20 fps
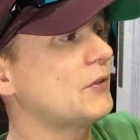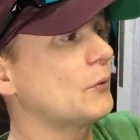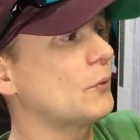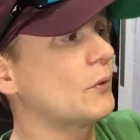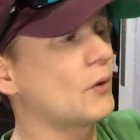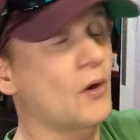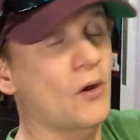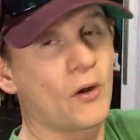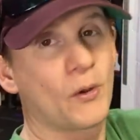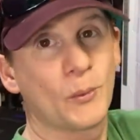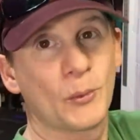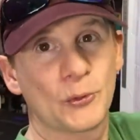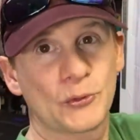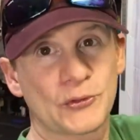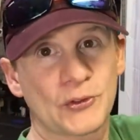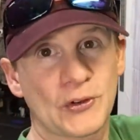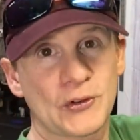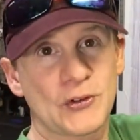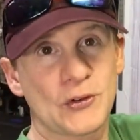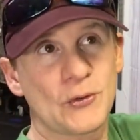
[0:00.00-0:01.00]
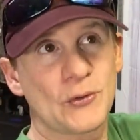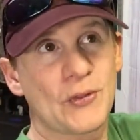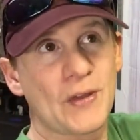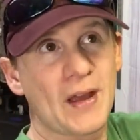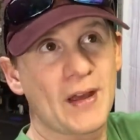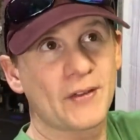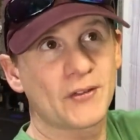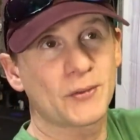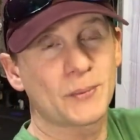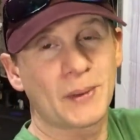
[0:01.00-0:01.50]
So we're almost to
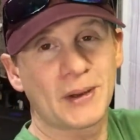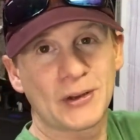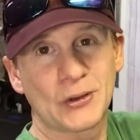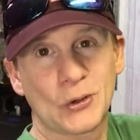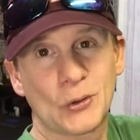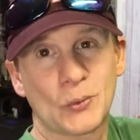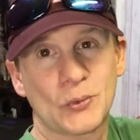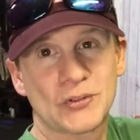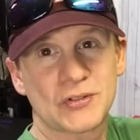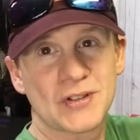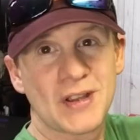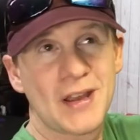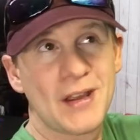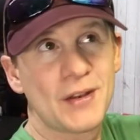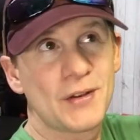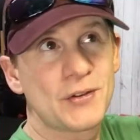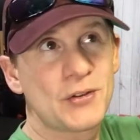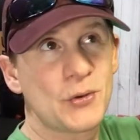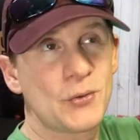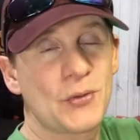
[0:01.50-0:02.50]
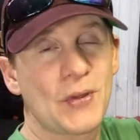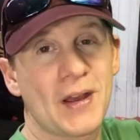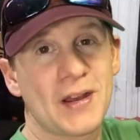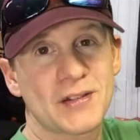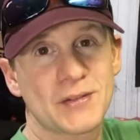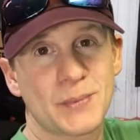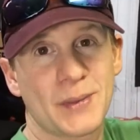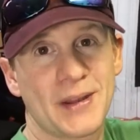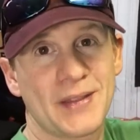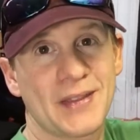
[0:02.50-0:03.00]
2000 My goal was
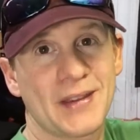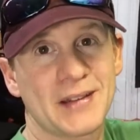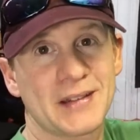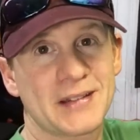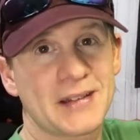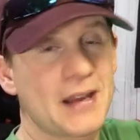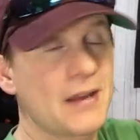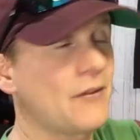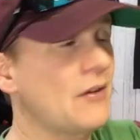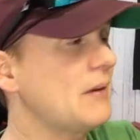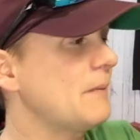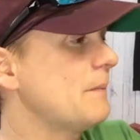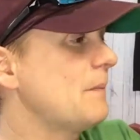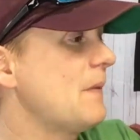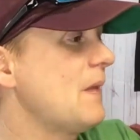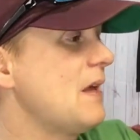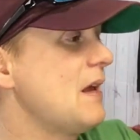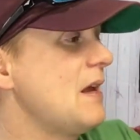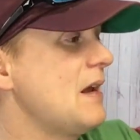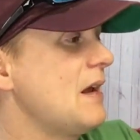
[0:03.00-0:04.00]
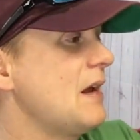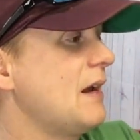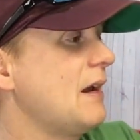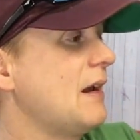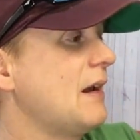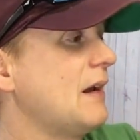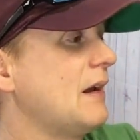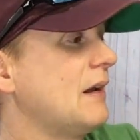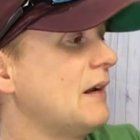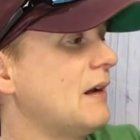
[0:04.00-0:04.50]
2000 by Thanksgiving.
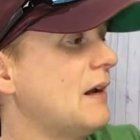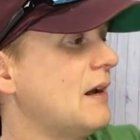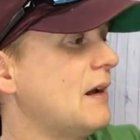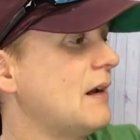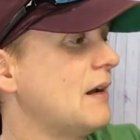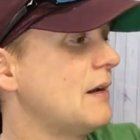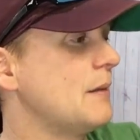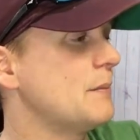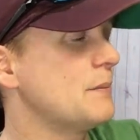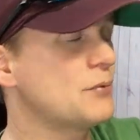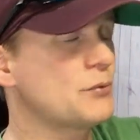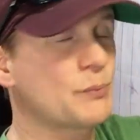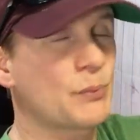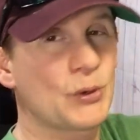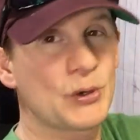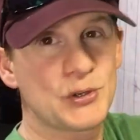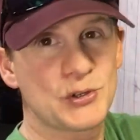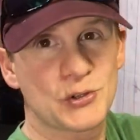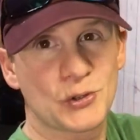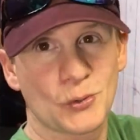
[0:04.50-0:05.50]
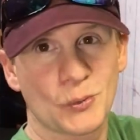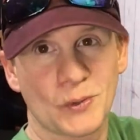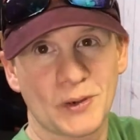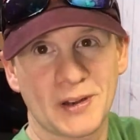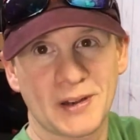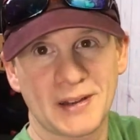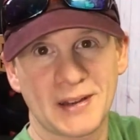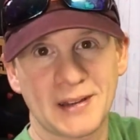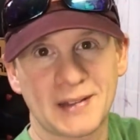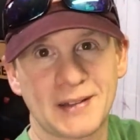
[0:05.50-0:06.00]
And I'm pretty sure we're
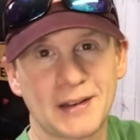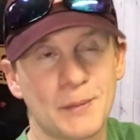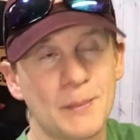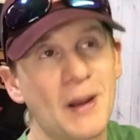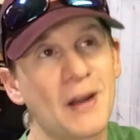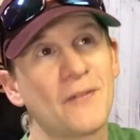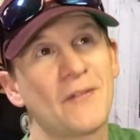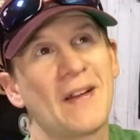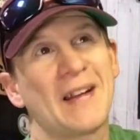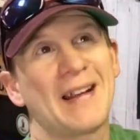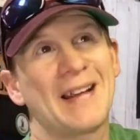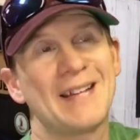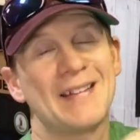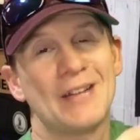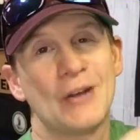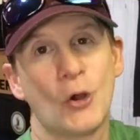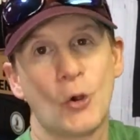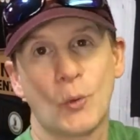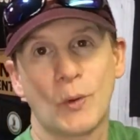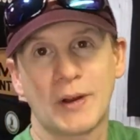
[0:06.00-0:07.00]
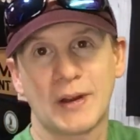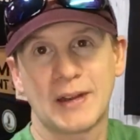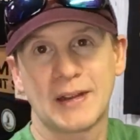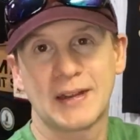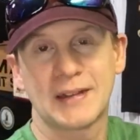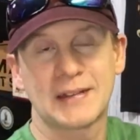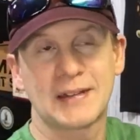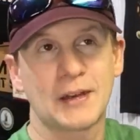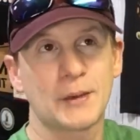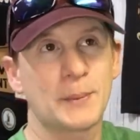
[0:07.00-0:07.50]
going to get there. Matter of fact, I know we're going
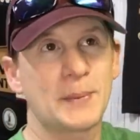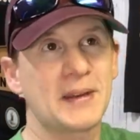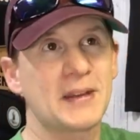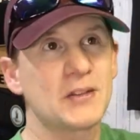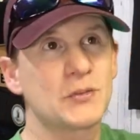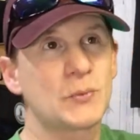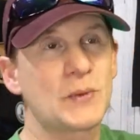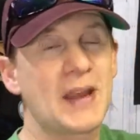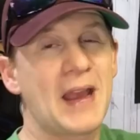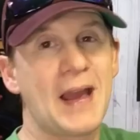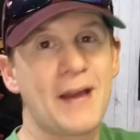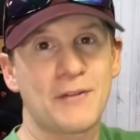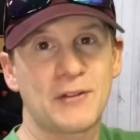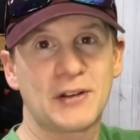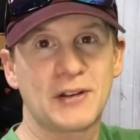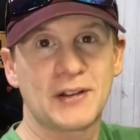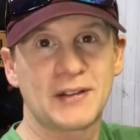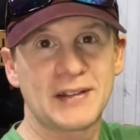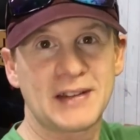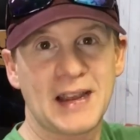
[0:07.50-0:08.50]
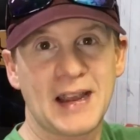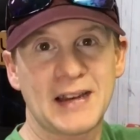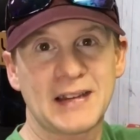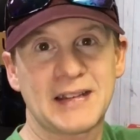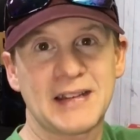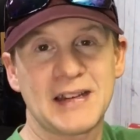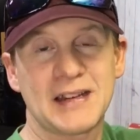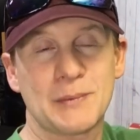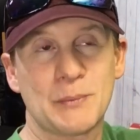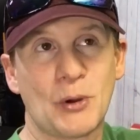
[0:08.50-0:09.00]
to get there because we haven't done the
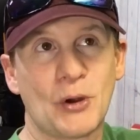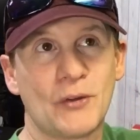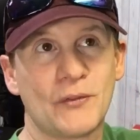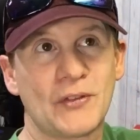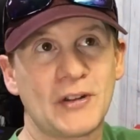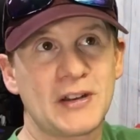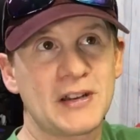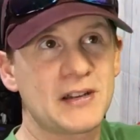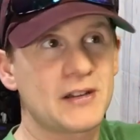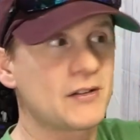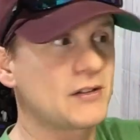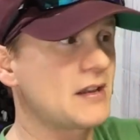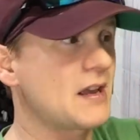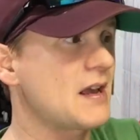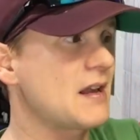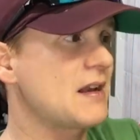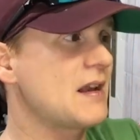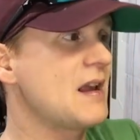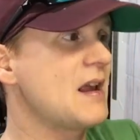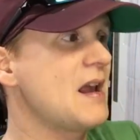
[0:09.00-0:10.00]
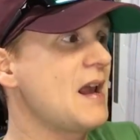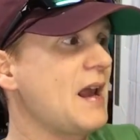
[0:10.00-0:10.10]
antique mall video yet.